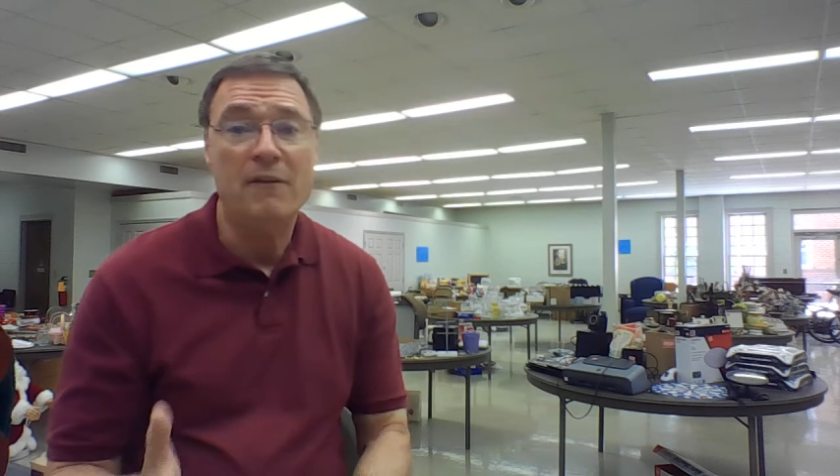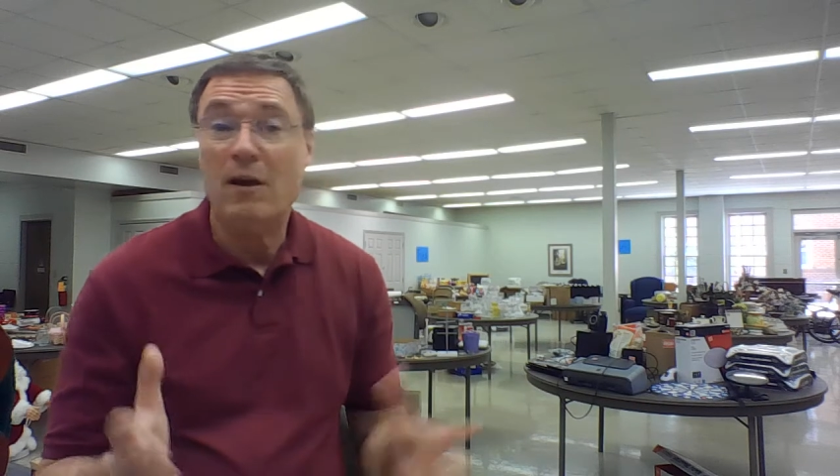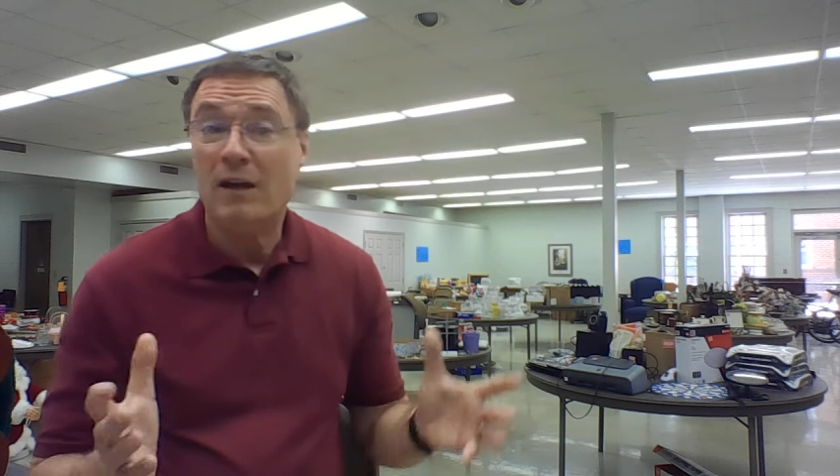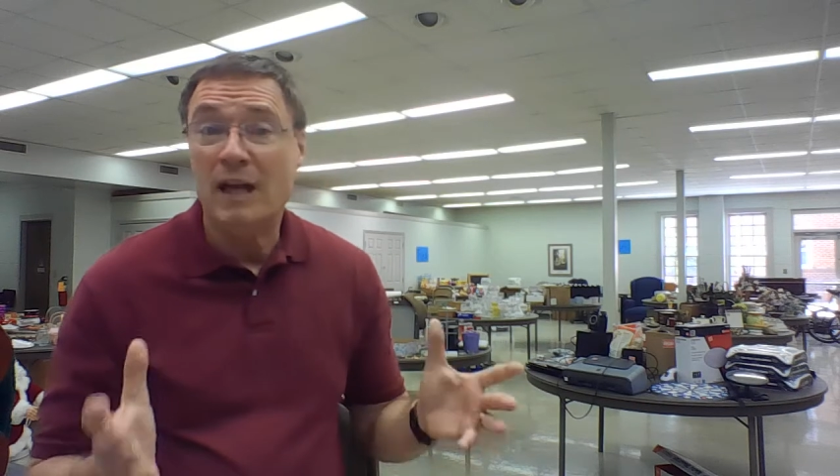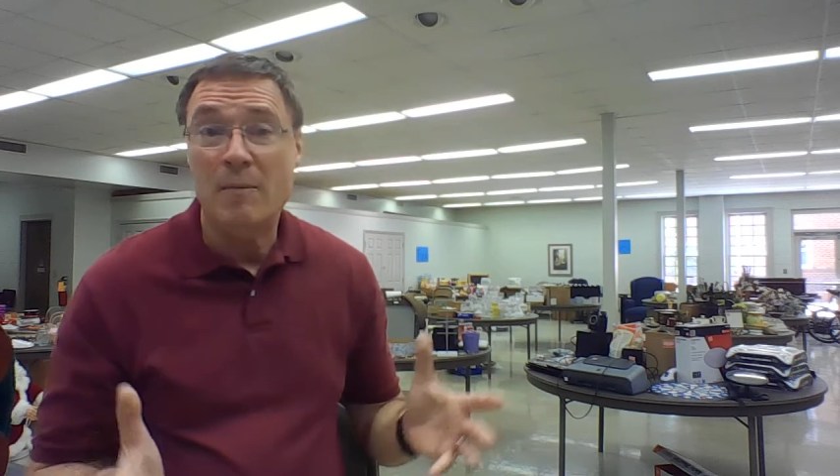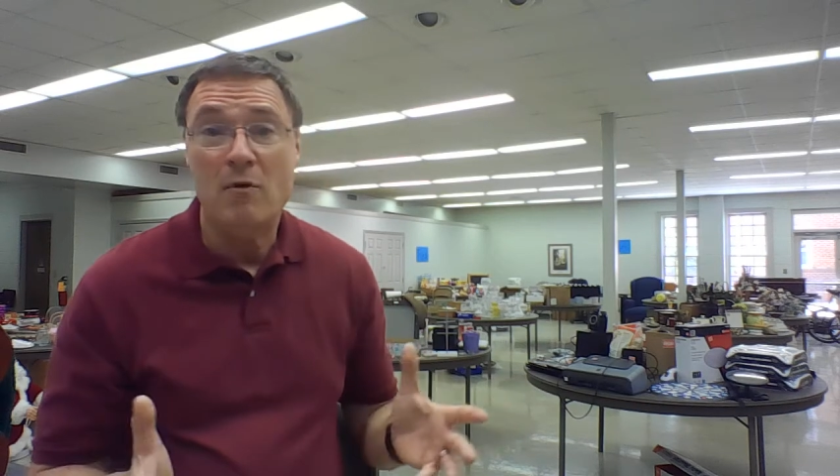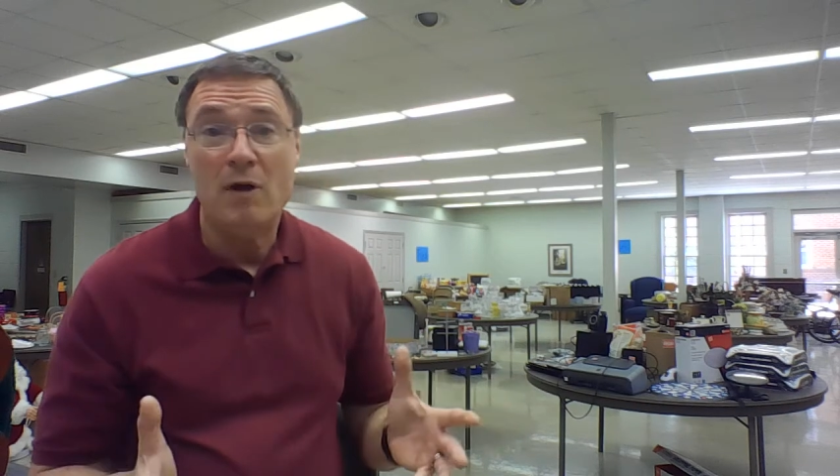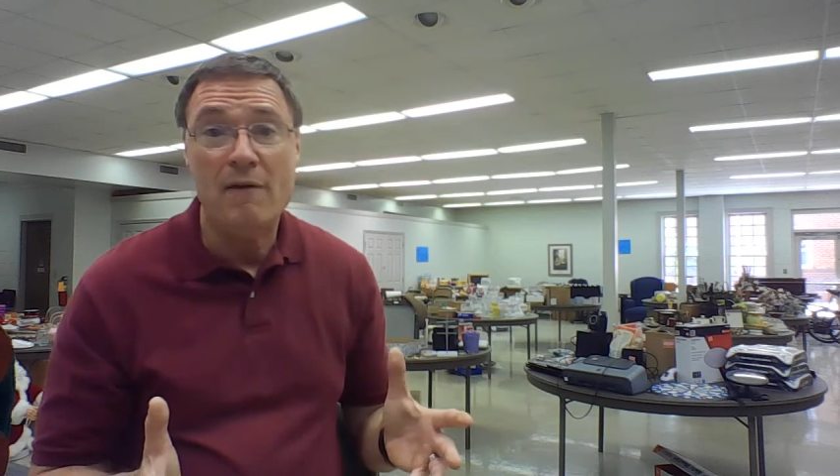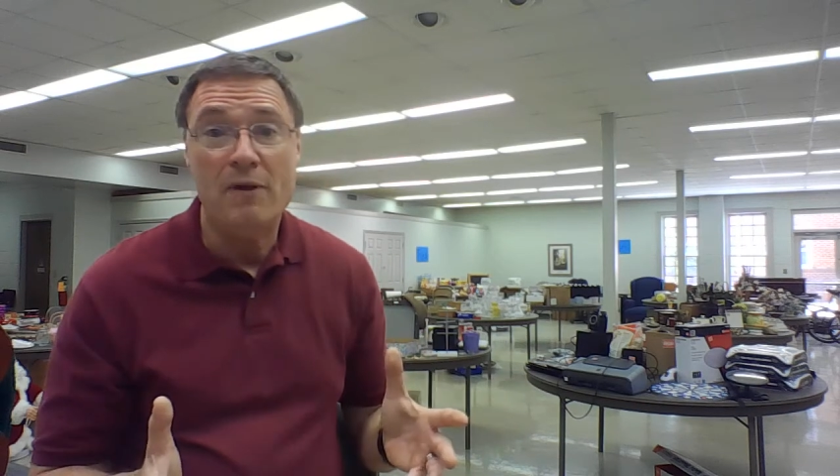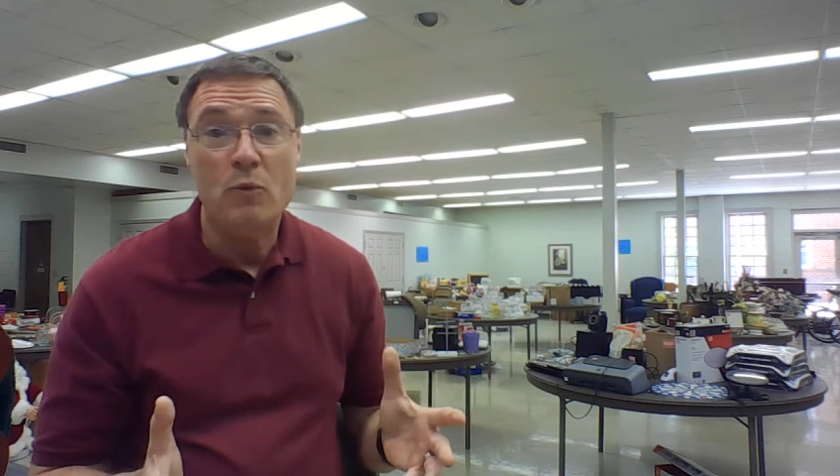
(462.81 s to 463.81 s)
Here at King
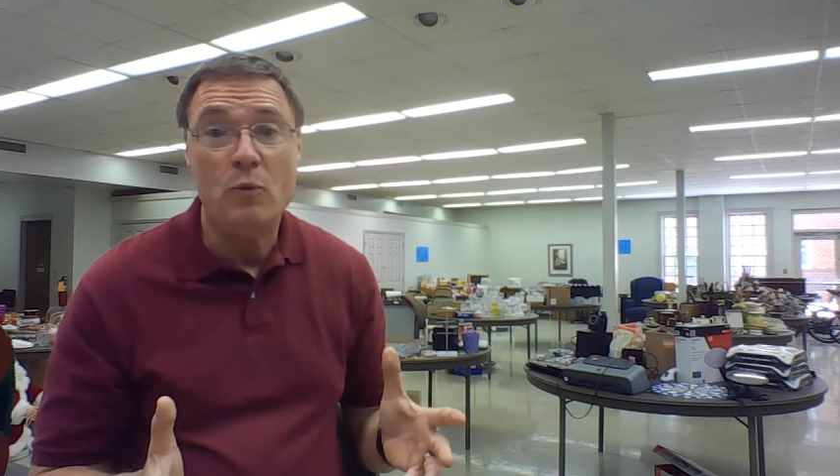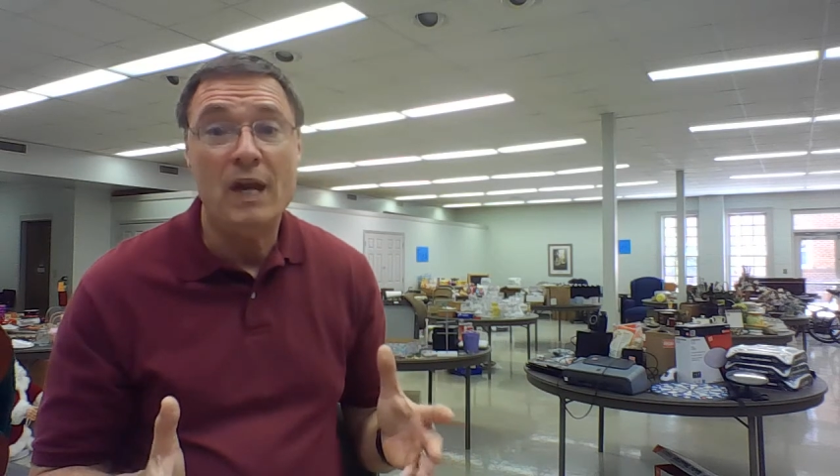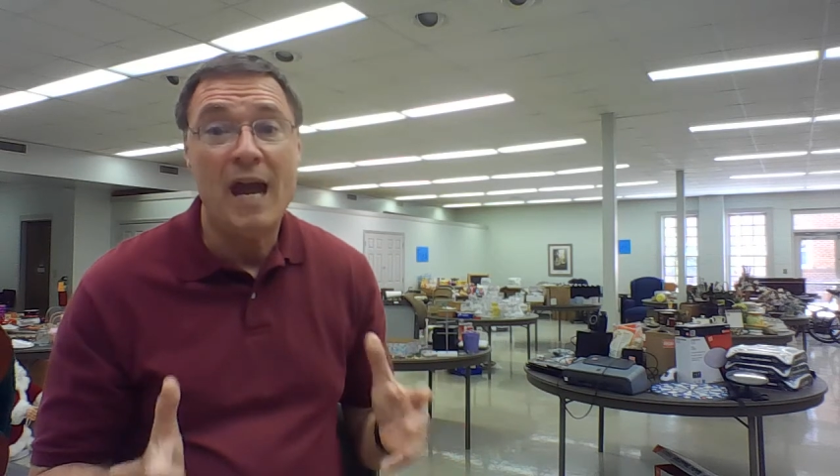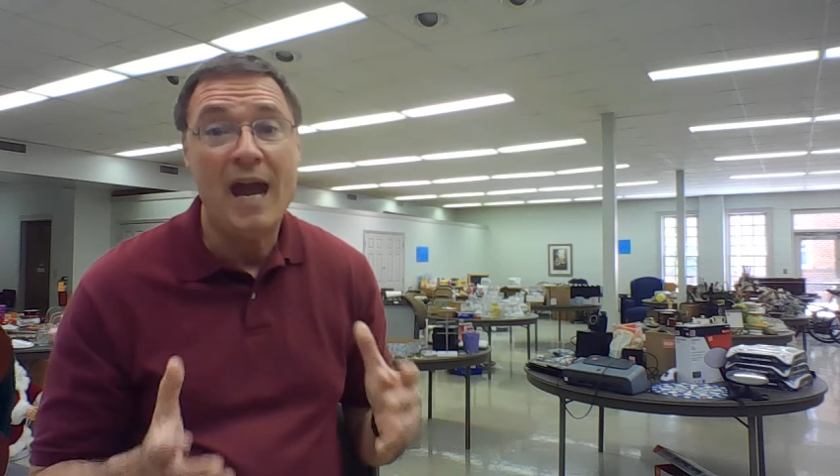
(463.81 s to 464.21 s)
Moravian, we